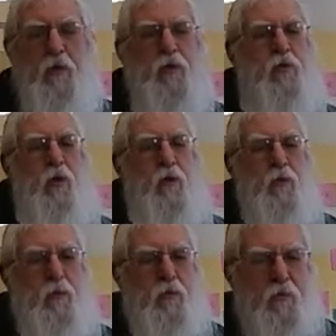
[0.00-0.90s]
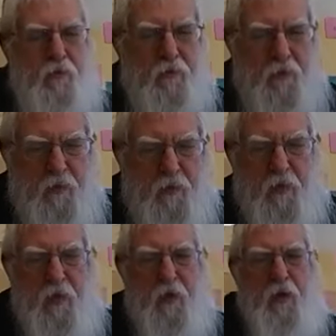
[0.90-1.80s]
So,
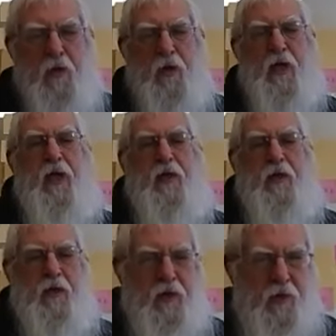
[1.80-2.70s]
again,